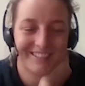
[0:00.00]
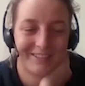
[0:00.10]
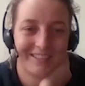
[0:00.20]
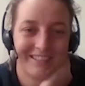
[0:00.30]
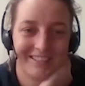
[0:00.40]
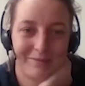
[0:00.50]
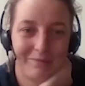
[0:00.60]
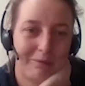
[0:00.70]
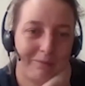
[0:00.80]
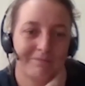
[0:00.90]
right, no
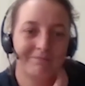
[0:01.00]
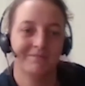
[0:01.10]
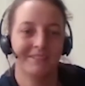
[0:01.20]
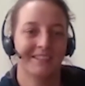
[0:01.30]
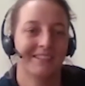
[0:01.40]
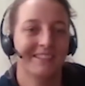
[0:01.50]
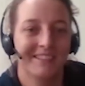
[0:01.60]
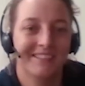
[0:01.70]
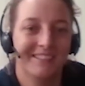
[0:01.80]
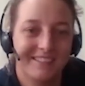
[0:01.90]
problem.
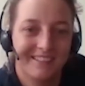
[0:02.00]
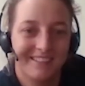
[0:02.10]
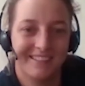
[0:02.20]
Um,